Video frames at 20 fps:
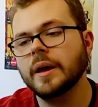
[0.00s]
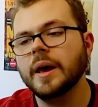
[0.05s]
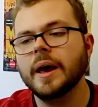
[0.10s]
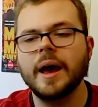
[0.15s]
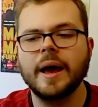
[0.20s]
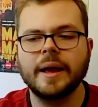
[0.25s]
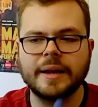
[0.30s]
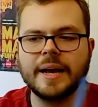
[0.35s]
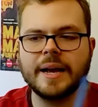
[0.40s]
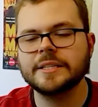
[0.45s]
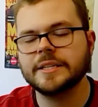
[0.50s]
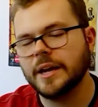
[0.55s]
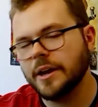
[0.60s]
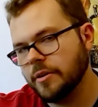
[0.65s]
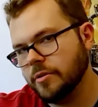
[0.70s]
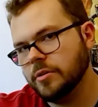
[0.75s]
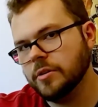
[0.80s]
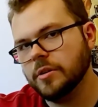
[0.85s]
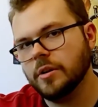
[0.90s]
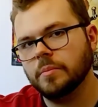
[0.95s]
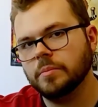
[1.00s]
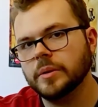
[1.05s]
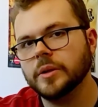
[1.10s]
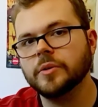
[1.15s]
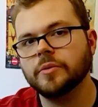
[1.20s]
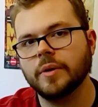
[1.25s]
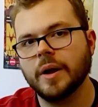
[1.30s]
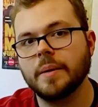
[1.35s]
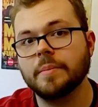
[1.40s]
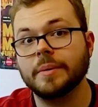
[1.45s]
And yes, I own it on
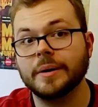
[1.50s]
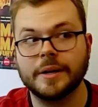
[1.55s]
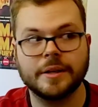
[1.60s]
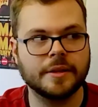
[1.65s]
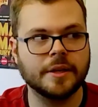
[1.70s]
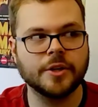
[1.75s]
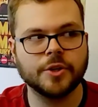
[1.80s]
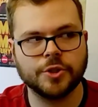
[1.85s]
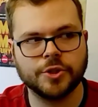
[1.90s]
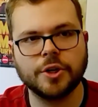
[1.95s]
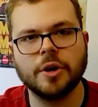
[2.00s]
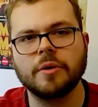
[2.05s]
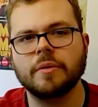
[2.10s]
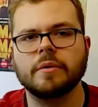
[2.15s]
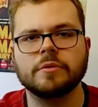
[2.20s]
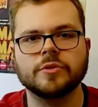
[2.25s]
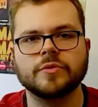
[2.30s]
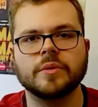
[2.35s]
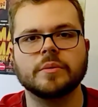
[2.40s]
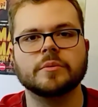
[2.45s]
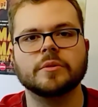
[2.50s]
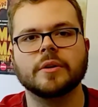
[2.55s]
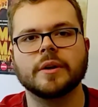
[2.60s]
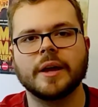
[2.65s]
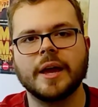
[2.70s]
Blu-ray, but it does show that it was filmed on a